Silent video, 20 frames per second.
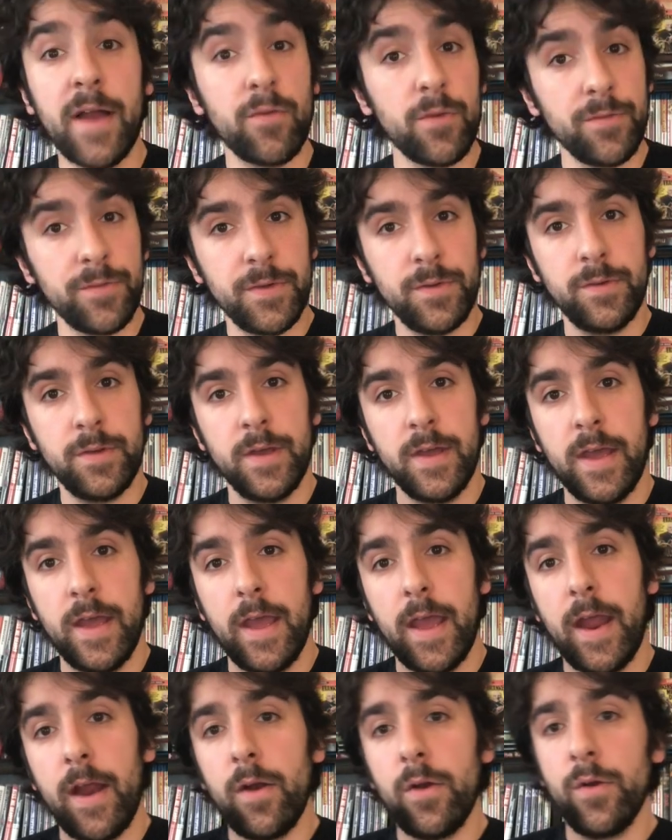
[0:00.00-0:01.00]
I reviewed
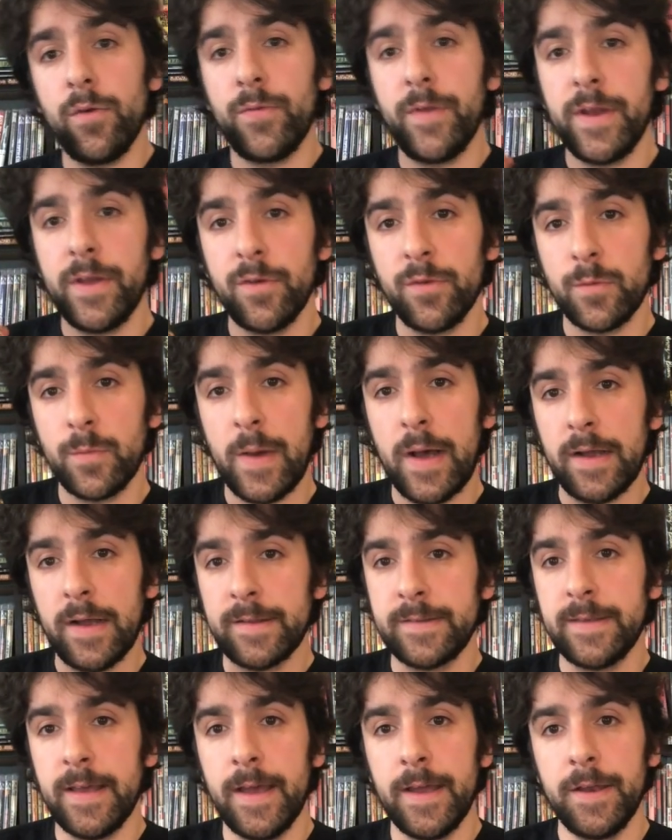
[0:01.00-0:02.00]
Arrow Video's
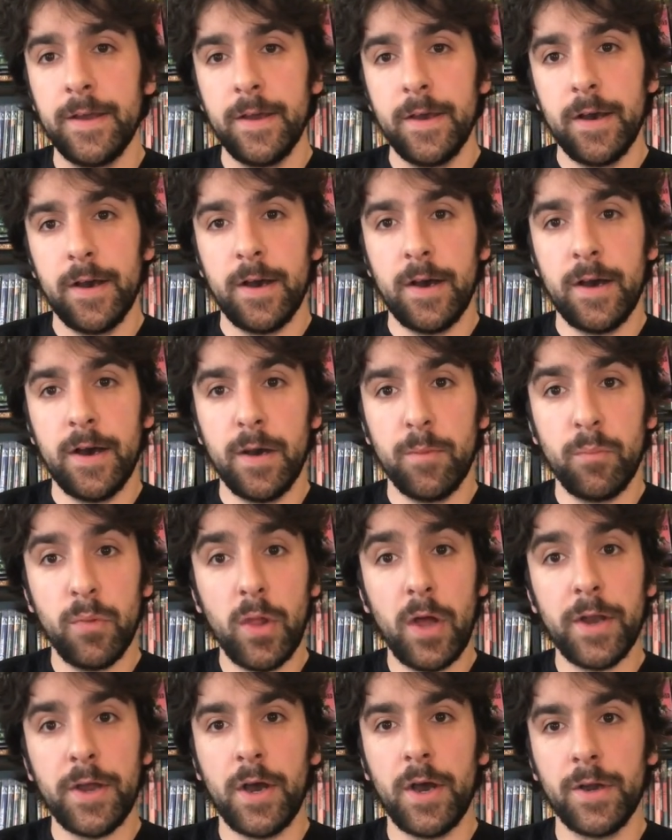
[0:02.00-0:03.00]
box set,
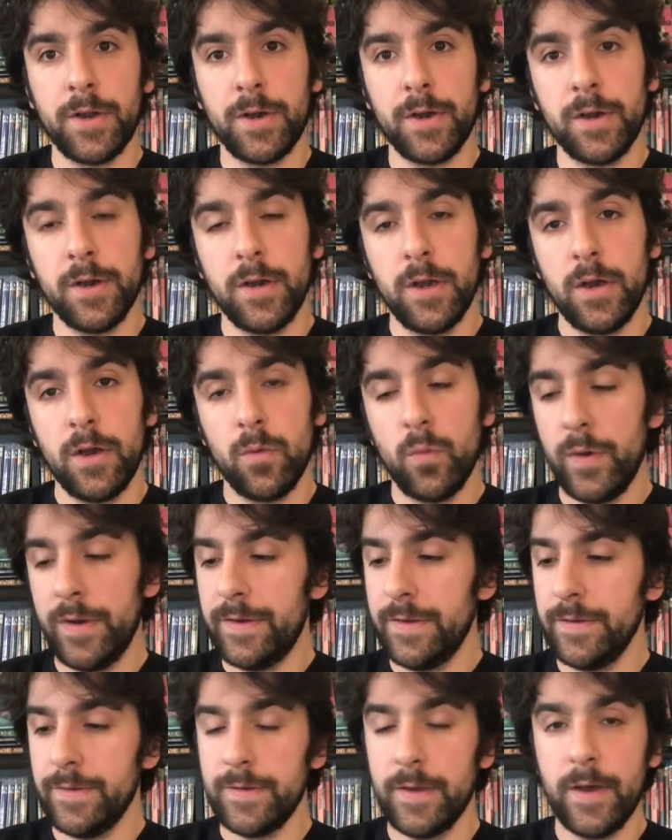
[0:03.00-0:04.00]
Blood Hunger,
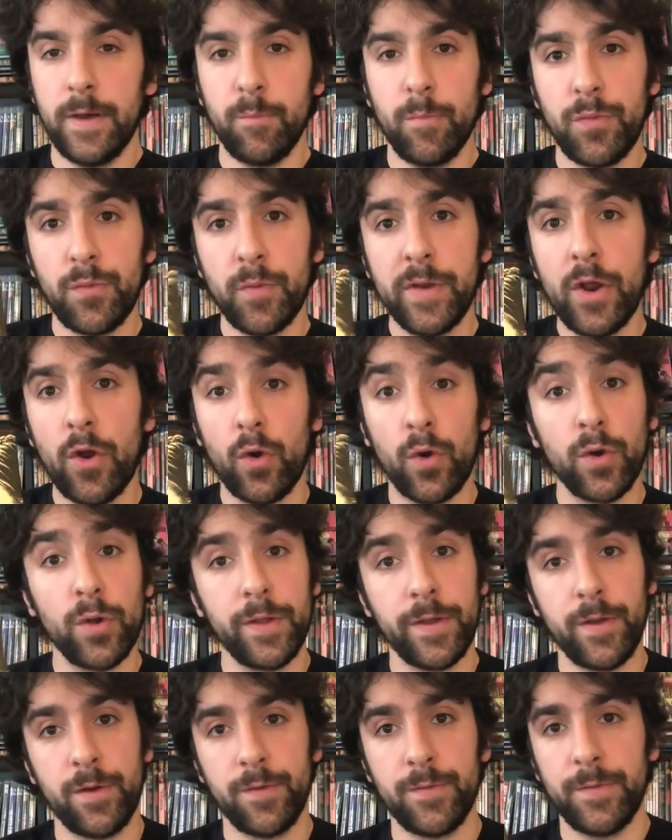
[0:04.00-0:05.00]
which is three
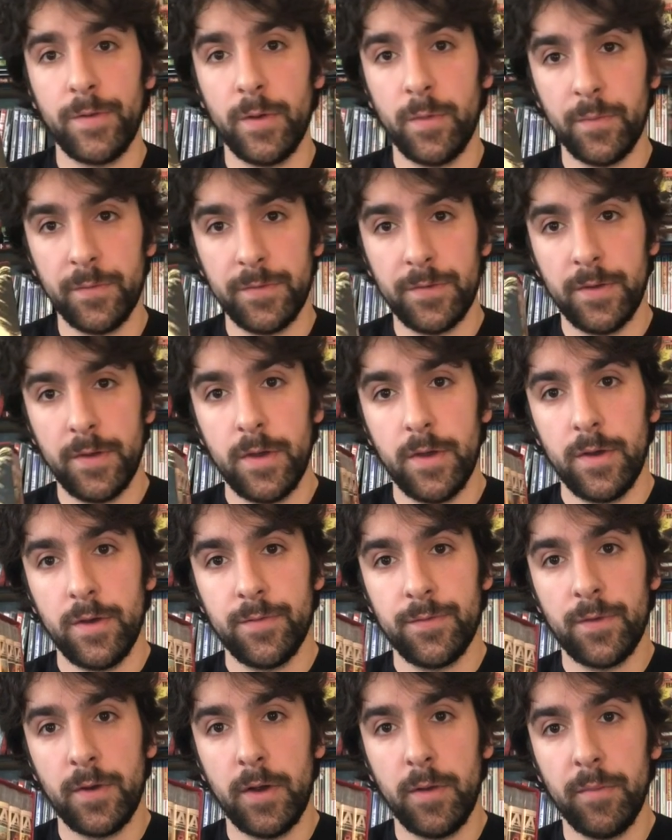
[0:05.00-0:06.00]
earlier films
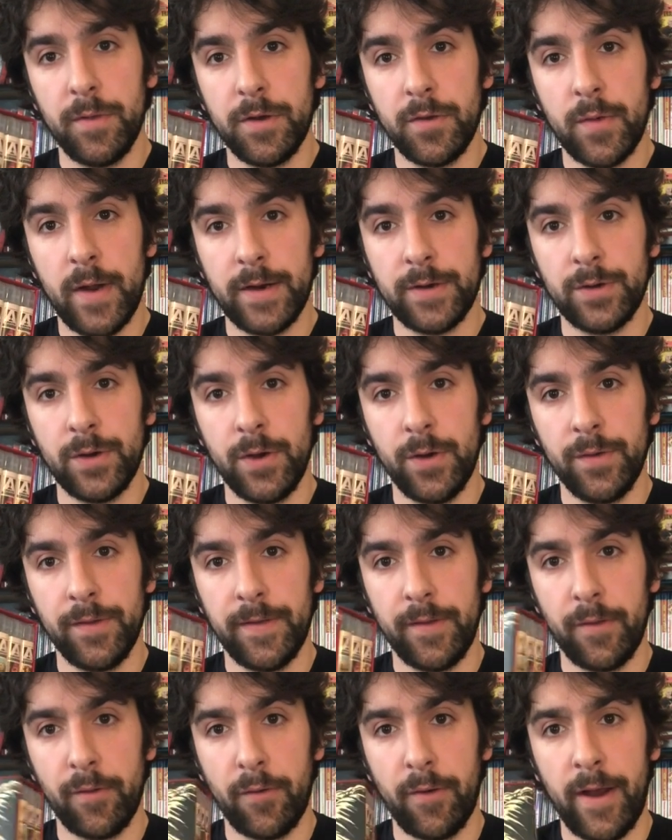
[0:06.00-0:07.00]
from the director
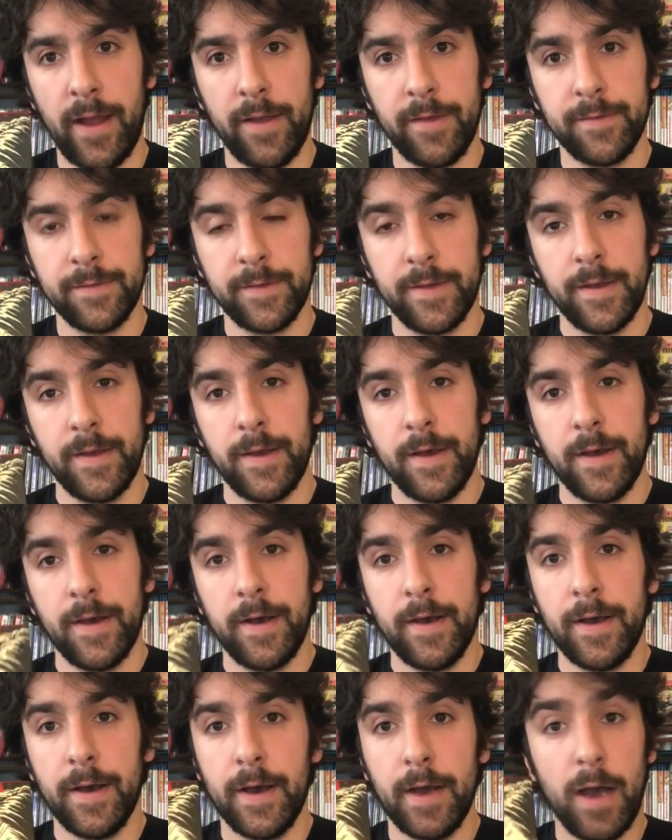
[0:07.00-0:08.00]
Jose Larraz.
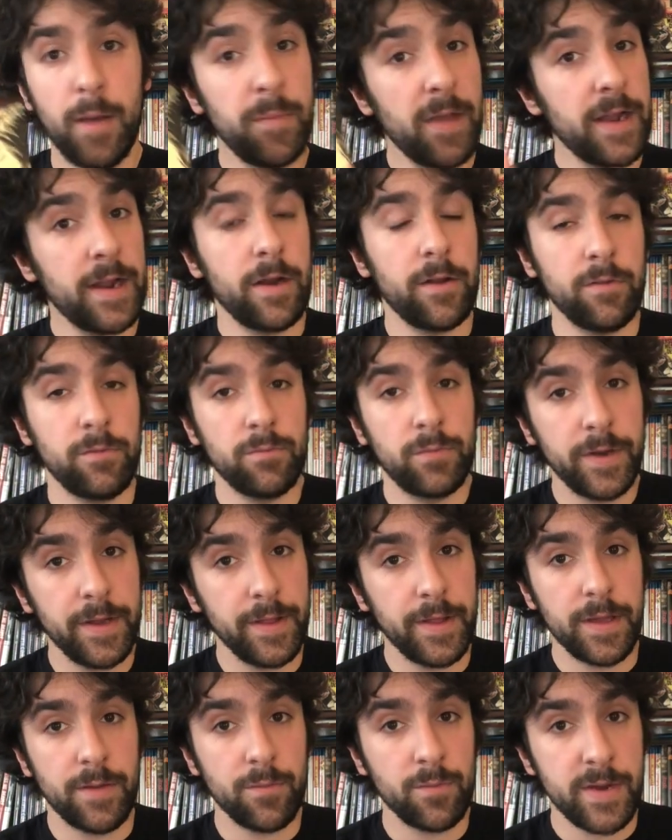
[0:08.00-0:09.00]
I'm not going to
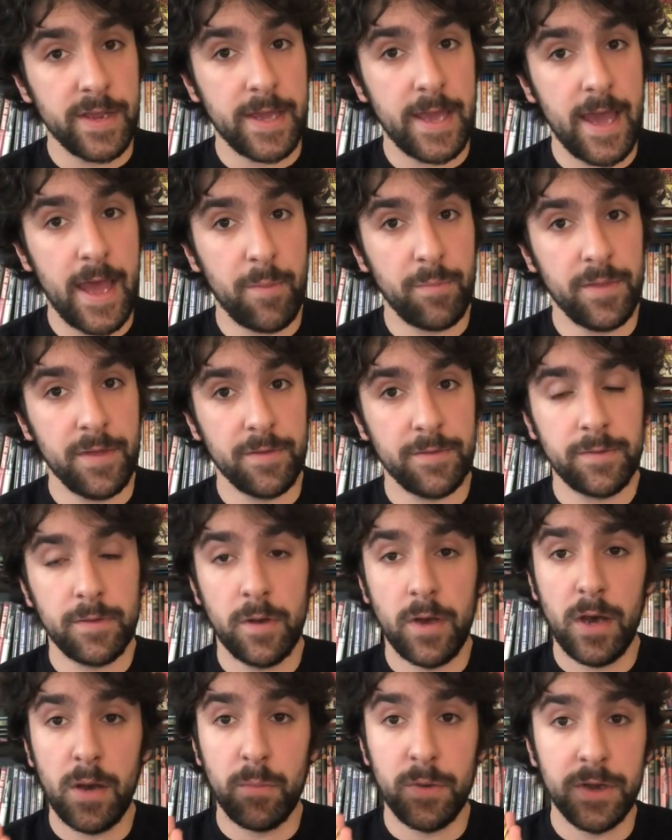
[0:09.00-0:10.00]
really recap this,
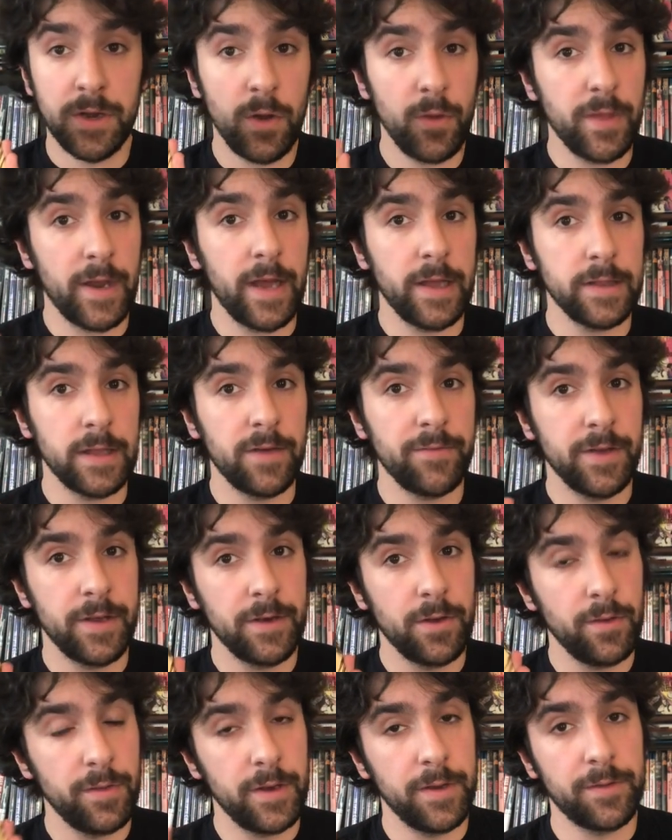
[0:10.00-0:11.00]
but know that I love it,
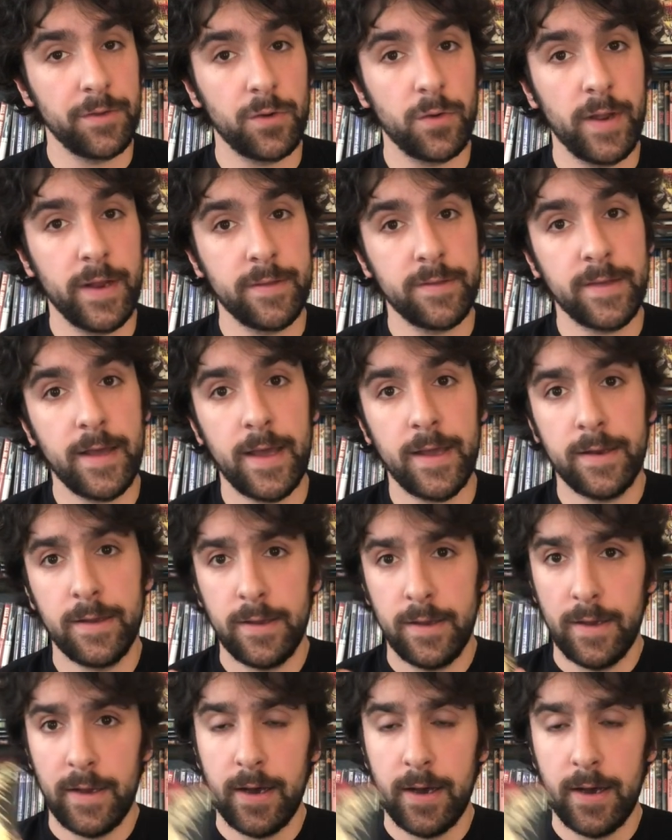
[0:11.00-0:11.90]
know that it's a great set.